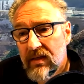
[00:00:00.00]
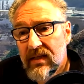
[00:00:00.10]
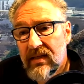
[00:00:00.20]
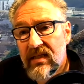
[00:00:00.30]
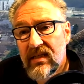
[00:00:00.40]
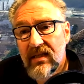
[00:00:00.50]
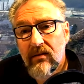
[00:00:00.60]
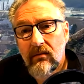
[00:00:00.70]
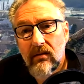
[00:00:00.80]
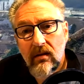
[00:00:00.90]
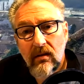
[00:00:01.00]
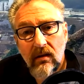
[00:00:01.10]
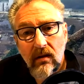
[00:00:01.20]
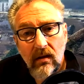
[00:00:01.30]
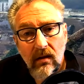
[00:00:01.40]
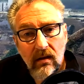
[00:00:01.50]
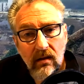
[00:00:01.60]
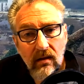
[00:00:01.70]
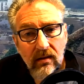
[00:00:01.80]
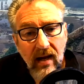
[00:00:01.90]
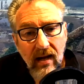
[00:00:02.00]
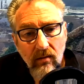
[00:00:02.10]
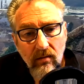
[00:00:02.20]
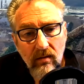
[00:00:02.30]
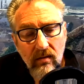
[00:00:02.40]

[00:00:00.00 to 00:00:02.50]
distilled down